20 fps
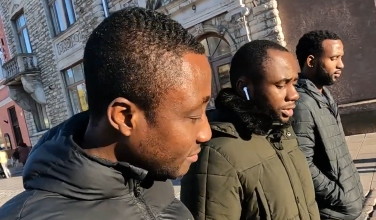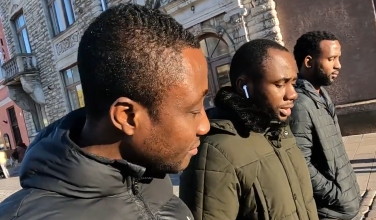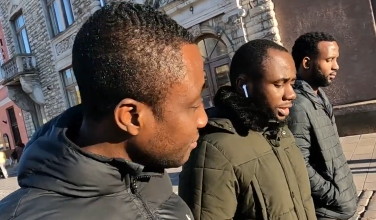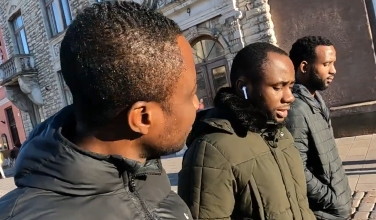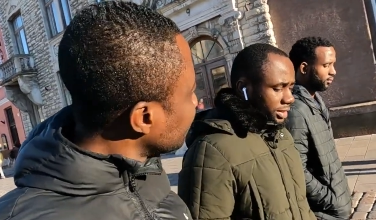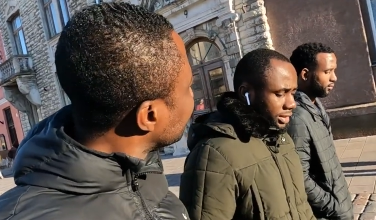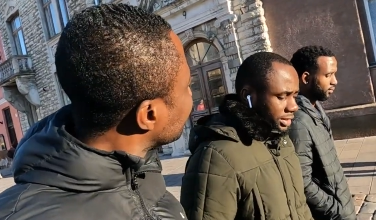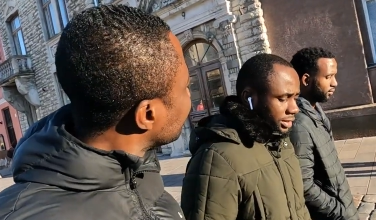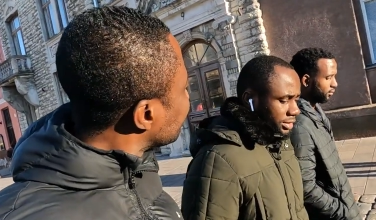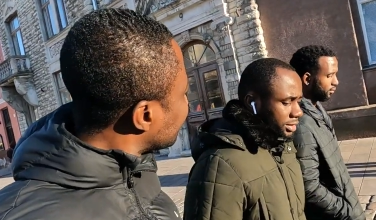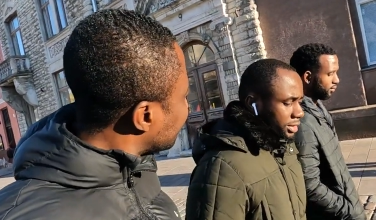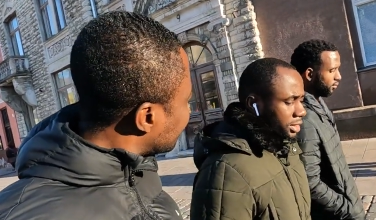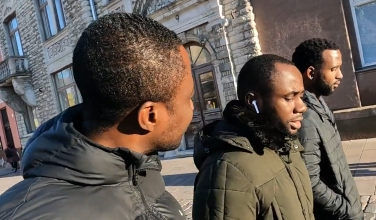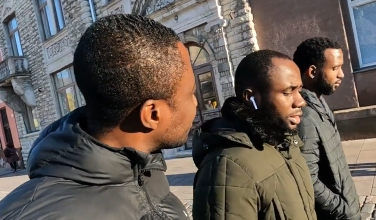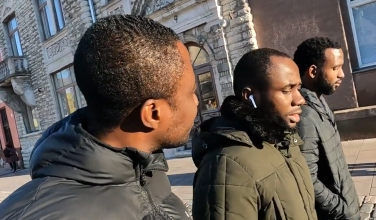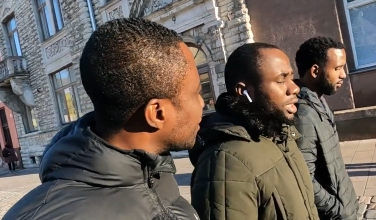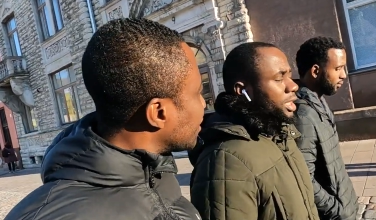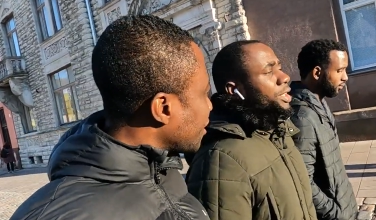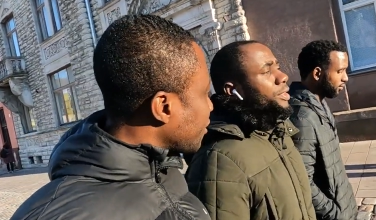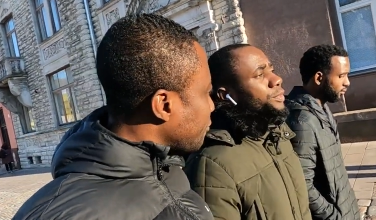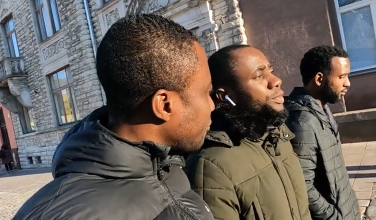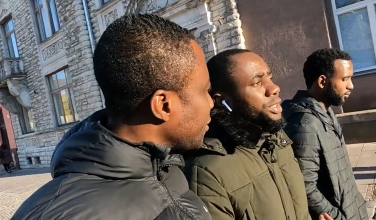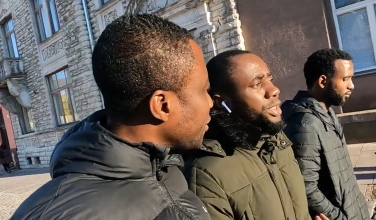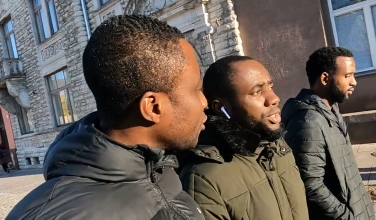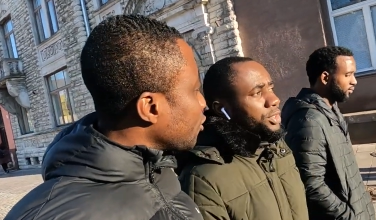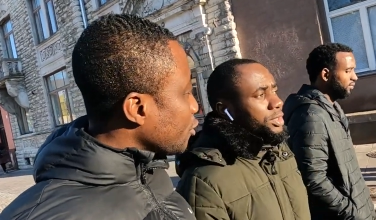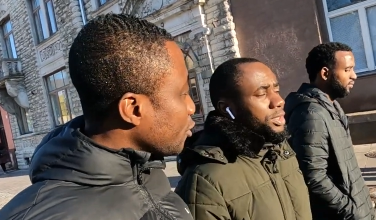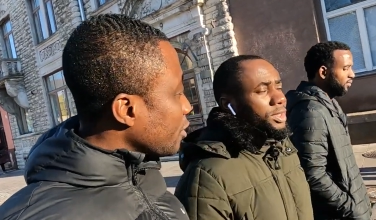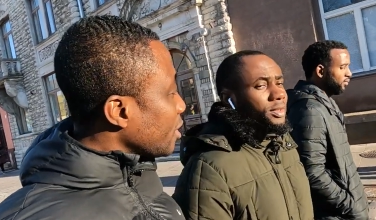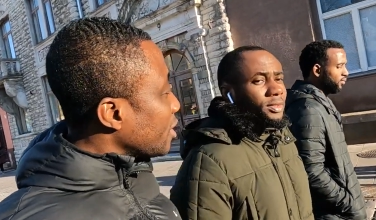Speaker 1: understand. They've been
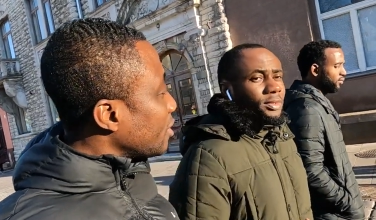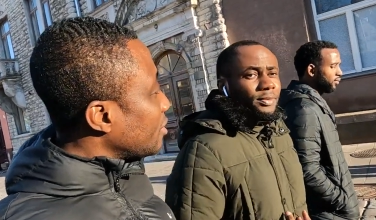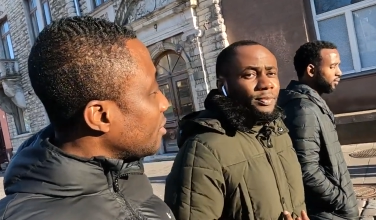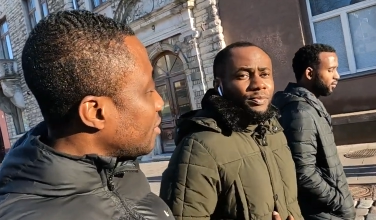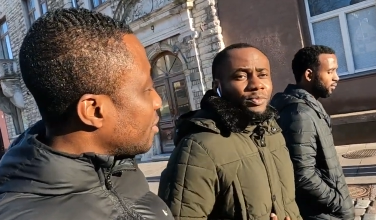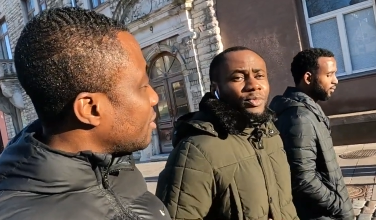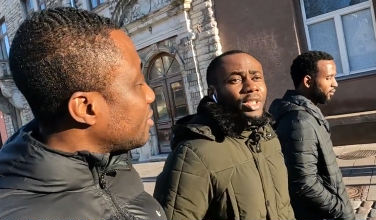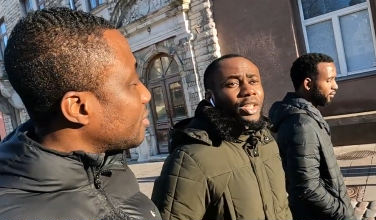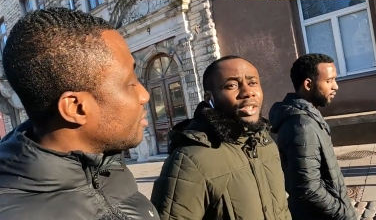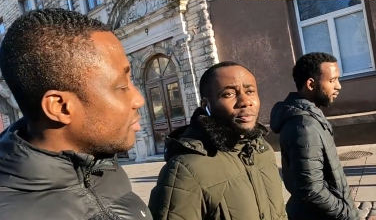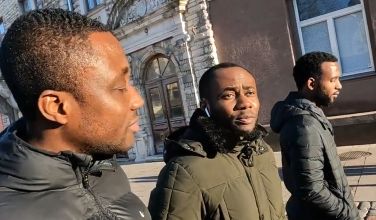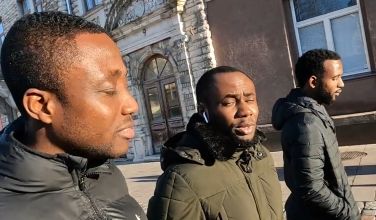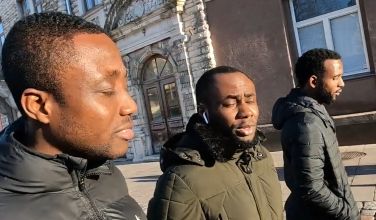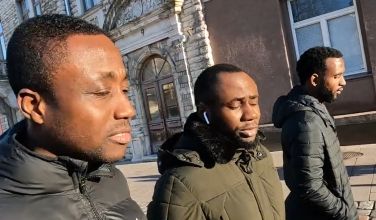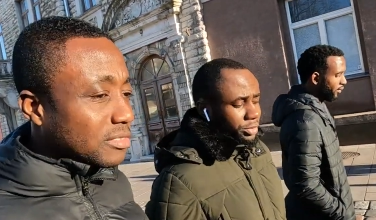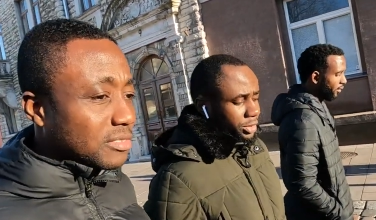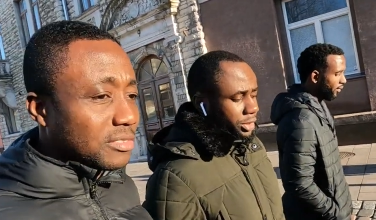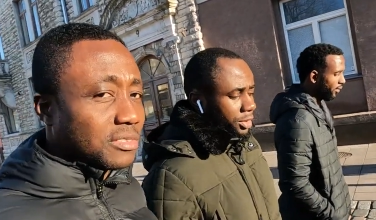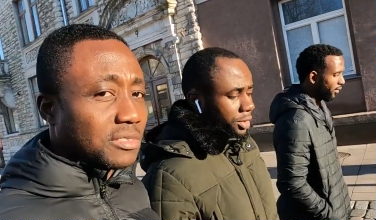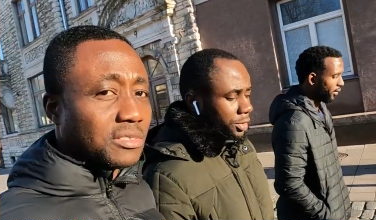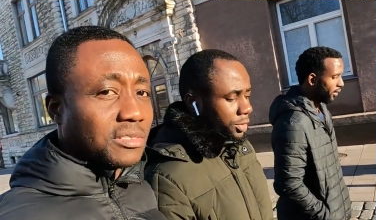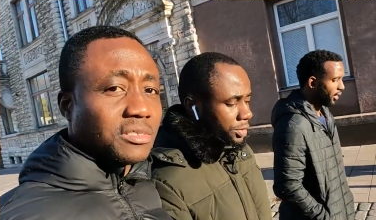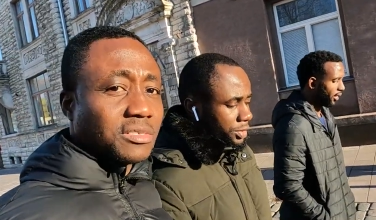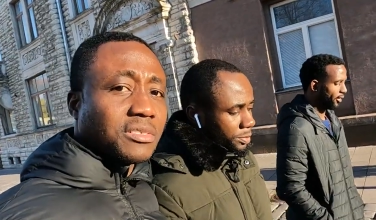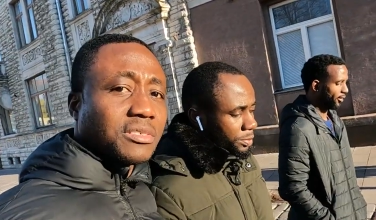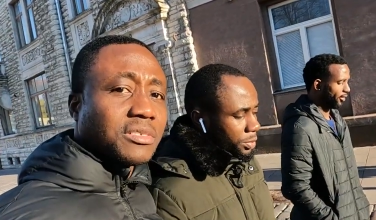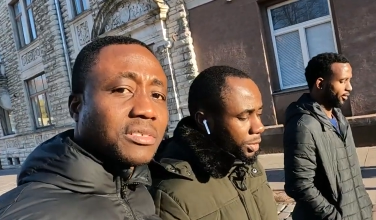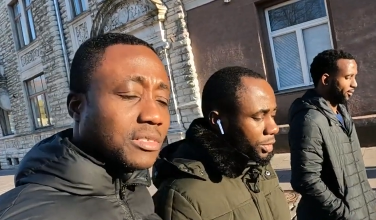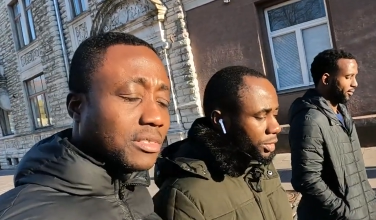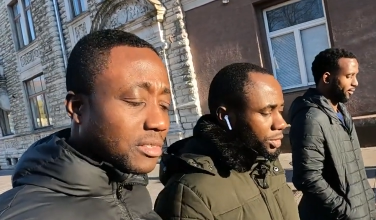through a lot.
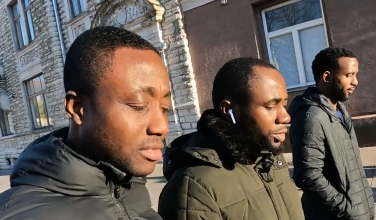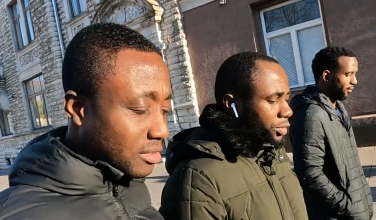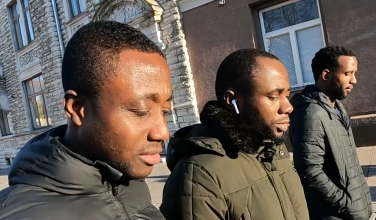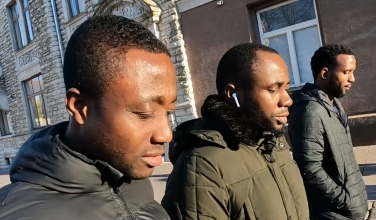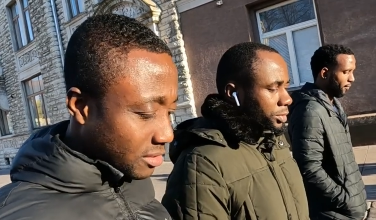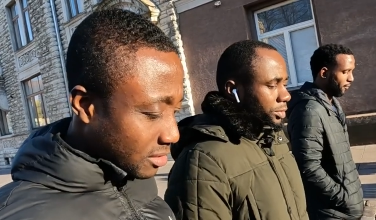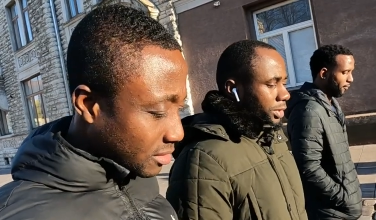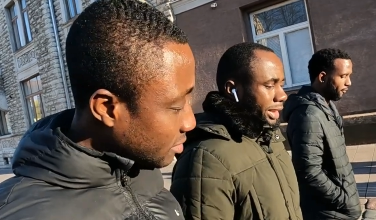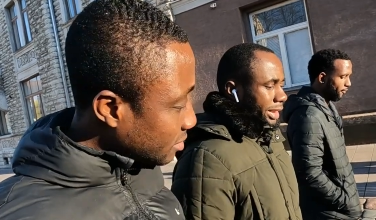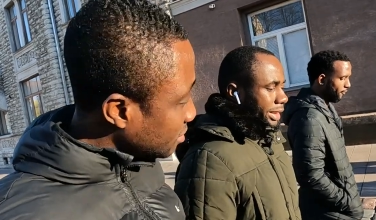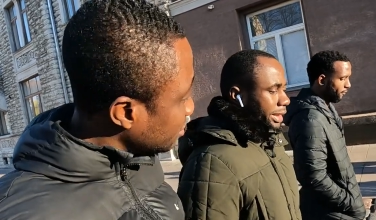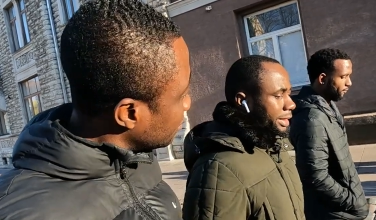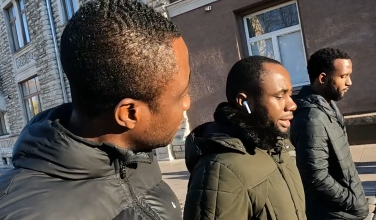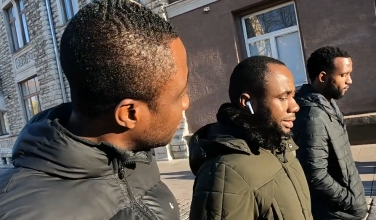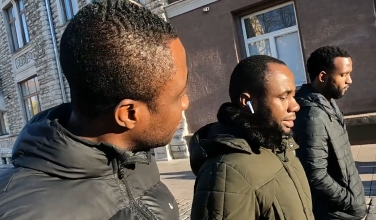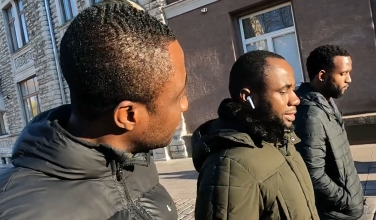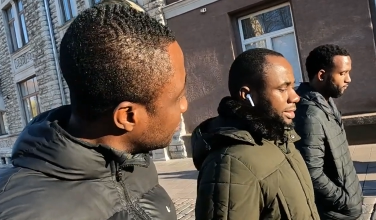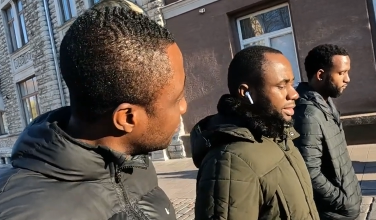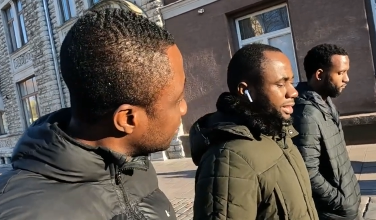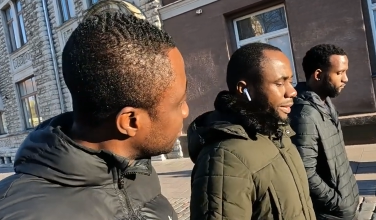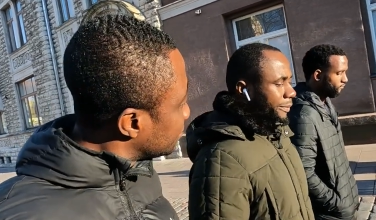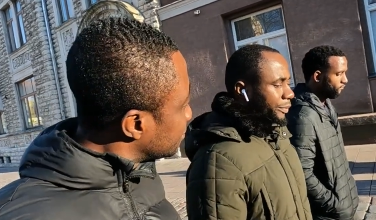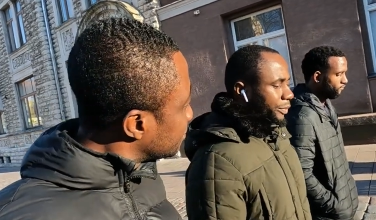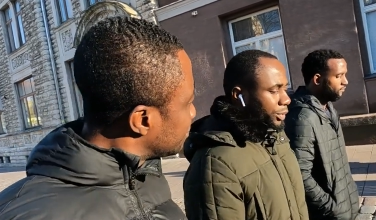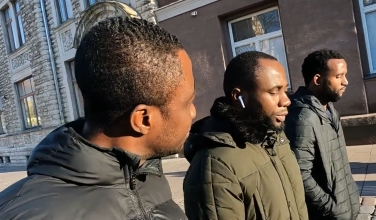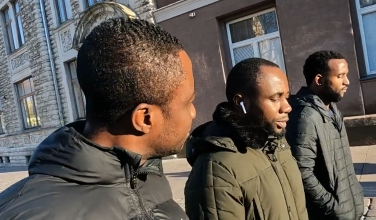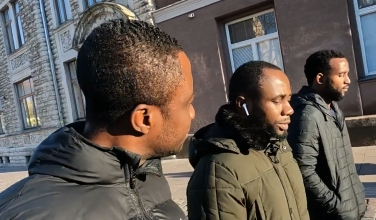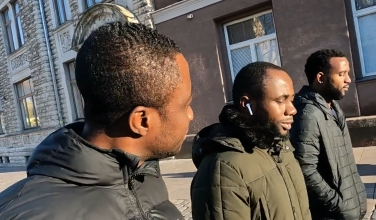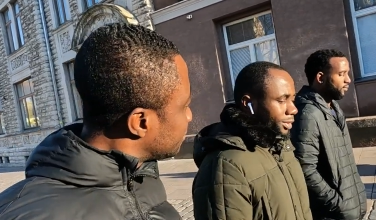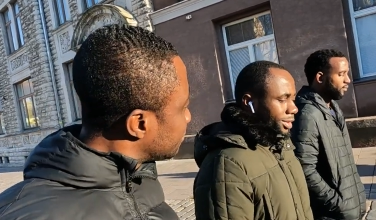But, you know, I think it is time
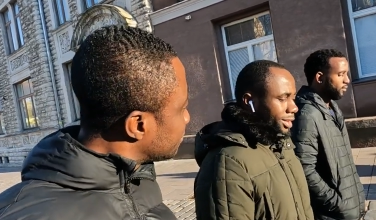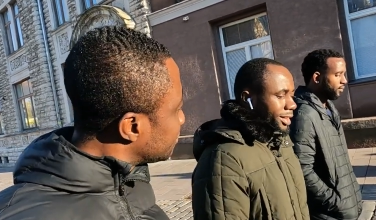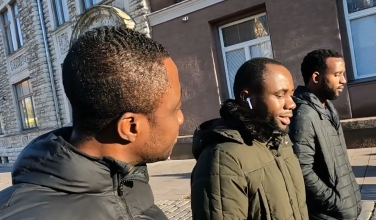for